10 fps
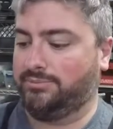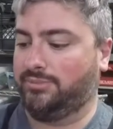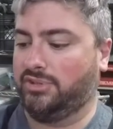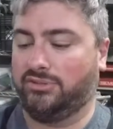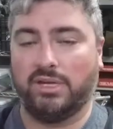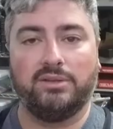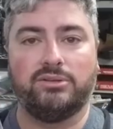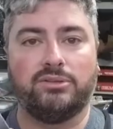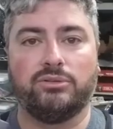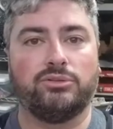design
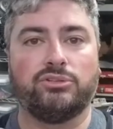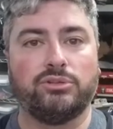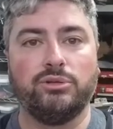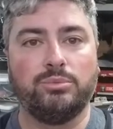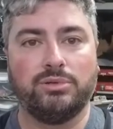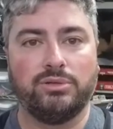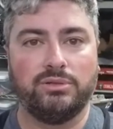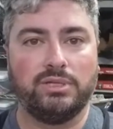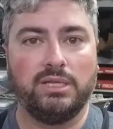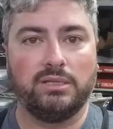this little scoop
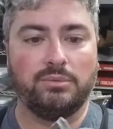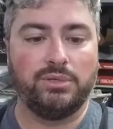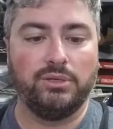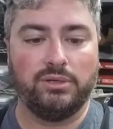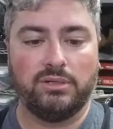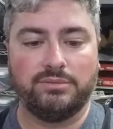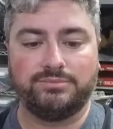in the computer.